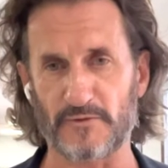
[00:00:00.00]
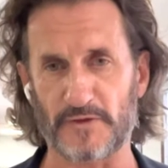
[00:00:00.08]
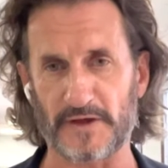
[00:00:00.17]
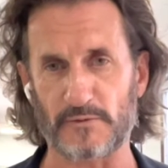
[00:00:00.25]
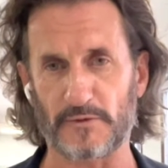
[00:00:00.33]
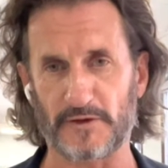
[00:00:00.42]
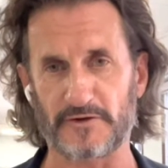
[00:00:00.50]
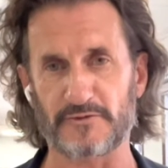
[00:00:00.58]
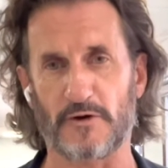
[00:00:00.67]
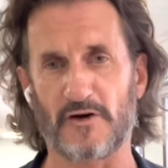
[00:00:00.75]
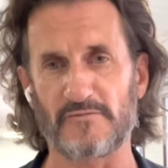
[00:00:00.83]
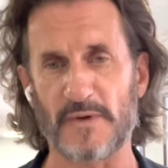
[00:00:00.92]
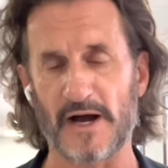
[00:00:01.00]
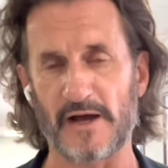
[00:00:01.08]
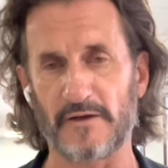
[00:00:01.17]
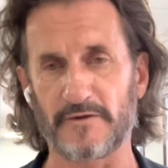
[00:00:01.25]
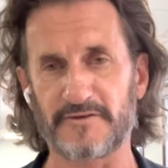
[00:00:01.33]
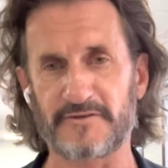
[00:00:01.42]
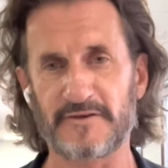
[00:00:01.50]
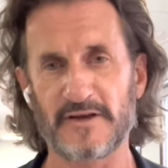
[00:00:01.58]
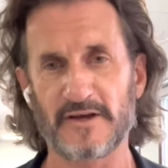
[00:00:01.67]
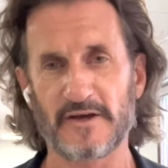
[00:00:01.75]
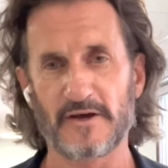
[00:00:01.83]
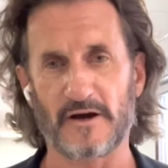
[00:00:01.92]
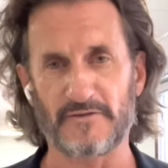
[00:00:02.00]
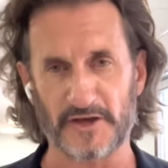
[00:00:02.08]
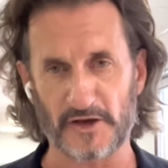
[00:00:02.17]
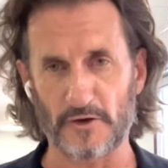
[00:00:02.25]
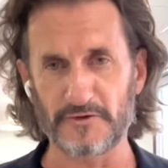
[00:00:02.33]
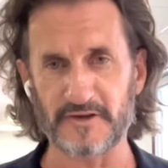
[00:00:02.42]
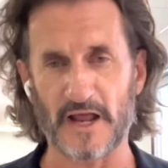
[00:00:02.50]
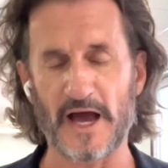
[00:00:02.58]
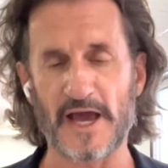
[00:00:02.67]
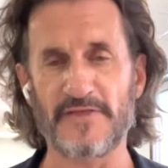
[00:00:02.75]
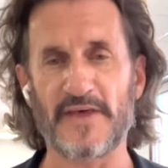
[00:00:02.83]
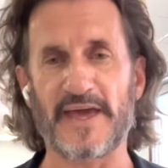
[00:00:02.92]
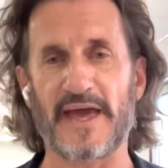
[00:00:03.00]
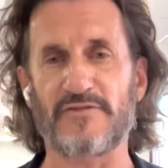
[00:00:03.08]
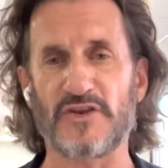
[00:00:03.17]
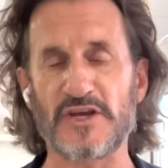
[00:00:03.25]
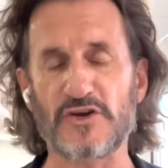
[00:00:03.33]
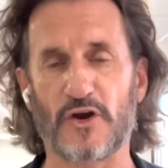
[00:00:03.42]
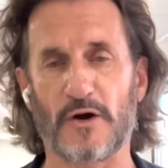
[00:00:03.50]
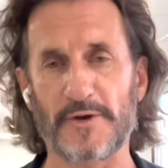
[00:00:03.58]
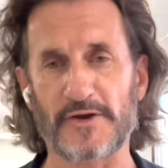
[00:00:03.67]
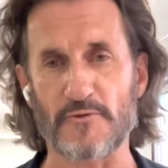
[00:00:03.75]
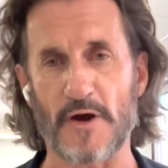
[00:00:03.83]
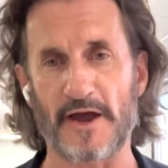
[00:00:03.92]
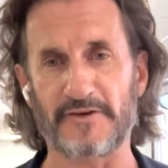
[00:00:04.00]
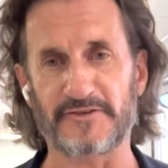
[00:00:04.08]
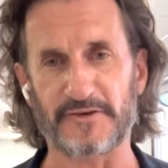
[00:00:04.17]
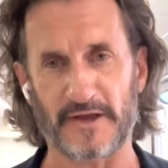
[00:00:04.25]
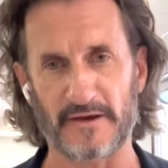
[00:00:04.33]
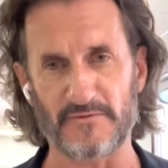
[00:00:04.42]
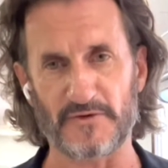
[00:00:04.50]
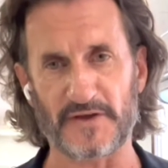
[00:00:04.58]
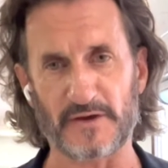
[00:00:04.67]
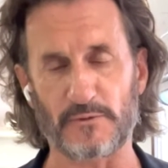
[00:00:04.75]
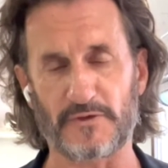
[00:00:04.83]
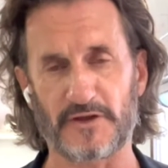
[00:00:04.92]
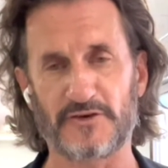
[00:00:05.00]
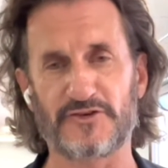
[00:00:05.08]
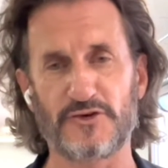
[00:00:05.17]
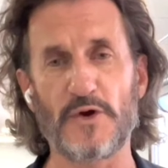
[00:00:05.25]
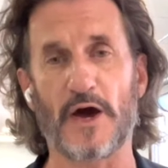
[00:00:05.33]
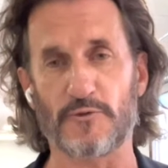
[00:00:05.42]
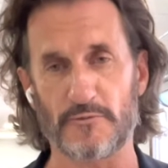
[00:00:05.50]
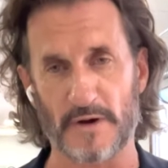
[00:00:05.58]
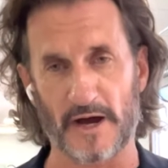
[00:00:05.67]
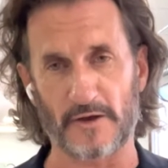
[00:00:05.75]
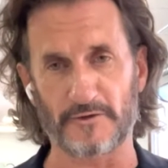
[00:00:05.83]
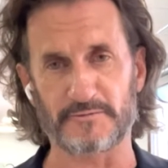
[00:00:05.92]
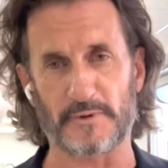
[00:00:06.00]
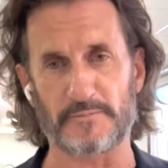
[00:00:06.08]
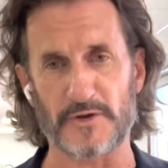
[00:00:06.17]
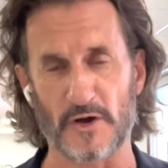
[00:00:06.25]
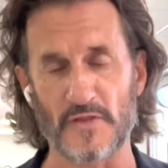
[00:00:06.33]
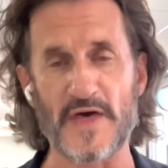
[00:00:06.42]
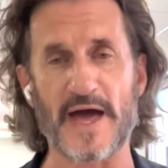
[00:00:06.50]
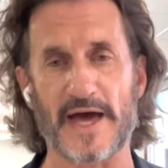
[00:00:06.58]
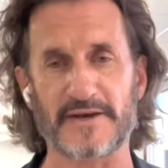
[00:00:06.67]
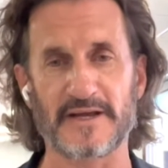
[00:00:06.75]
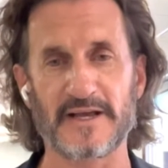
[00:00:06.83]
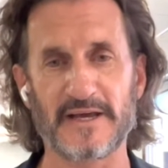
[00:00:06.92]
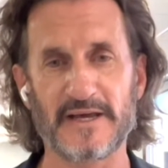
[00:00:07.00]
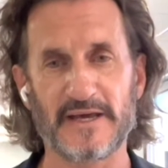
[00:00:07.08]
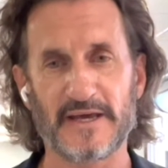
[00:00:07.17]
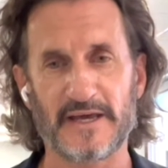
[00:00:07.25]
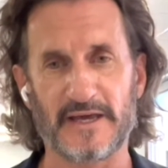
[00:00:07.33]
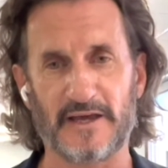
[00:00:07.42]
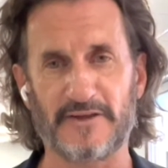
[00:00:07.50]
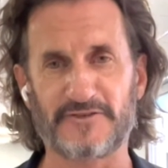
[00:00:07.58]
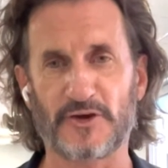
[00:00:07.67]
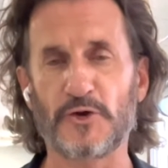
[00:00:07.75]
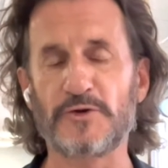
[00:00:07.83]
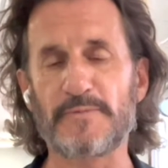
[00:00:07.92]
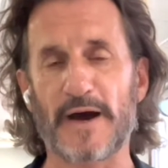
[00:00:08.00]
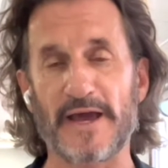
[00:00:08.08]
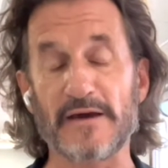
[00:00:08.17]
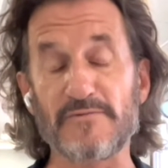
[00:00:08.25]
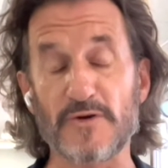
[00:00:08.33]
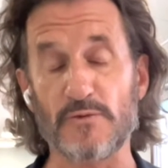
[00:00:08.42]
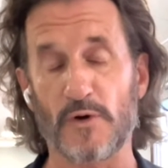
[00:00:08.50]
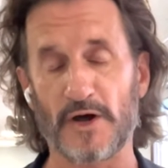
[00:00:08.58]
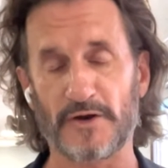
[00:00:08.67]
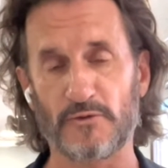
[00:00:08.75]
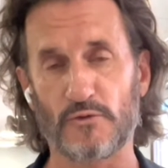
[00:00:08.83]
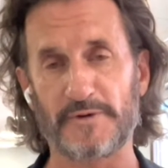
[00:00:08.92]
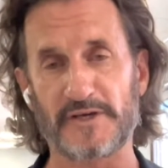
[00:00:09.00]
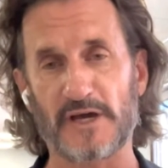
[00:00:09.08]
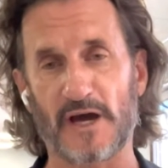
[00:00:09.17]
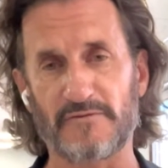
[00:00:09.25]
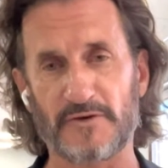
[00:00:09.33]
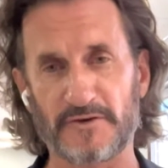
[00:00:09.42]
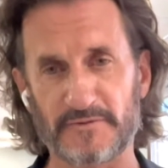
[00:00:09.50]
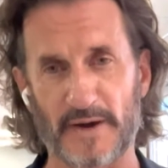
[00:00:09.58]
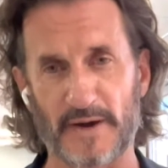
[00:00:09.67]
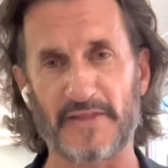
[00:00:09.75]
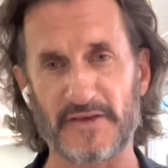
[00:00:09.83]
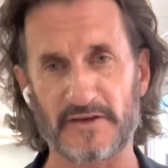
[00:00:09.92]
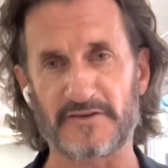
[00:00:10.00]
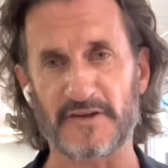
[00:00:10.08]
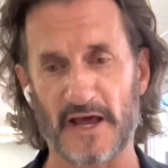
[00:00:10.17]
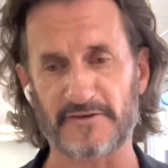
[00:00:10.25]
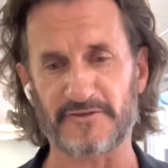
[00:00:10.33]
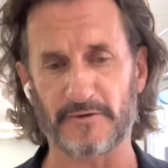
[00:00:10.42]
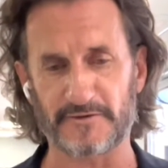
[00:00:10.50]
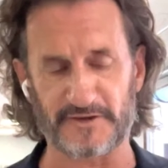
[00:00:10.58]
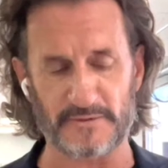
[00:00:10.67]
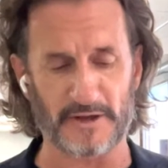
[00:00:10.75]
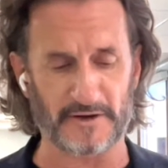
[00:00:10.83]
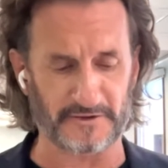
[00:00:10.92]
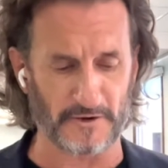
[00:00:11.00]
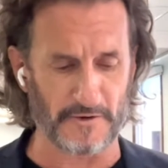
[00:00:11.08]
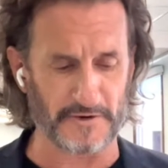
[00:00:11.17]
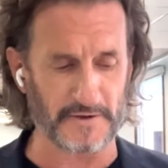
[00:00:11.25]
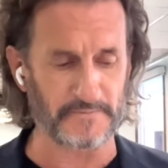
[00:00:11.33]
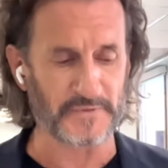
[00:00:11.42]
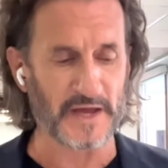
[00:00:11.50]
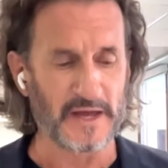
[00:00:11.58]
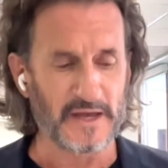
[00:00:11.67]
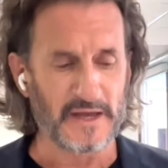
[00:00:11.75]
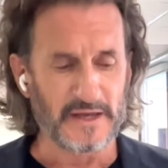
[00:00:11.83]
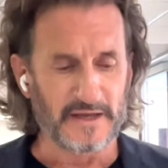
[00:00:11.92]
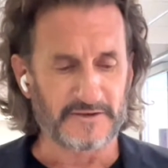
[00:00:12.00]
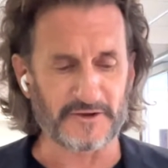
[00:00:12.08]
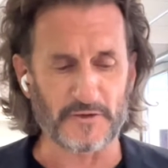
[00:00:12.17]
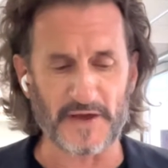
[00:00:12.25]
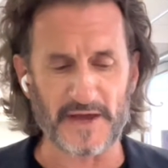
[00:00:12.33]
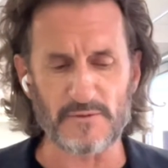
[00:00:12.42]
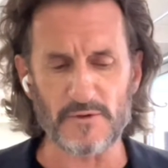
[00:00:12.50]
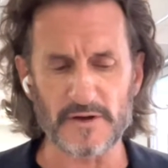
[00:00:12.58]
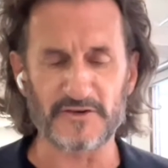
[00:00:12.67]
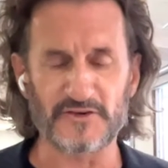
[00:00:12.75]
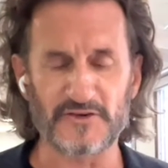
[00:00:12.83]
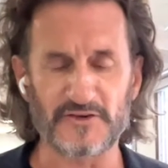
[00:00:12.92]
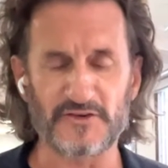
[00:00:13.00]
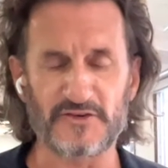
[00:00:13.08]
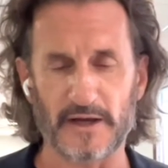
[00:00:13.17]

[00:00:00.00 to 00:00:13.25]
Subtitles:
everything within 12 miles of their coastline. They have an economic right to everything within 200 miles. But beyond that, it's owned by everyone. It will be governed by the International Seabed Authority. So they were